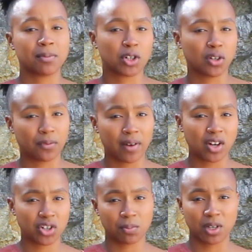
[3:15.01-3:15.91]
especially for
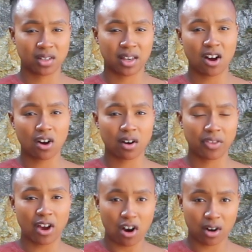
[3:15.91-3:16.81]
radishes, because they
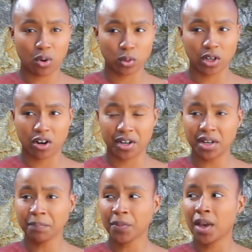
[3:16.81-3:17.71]
are cold hardy.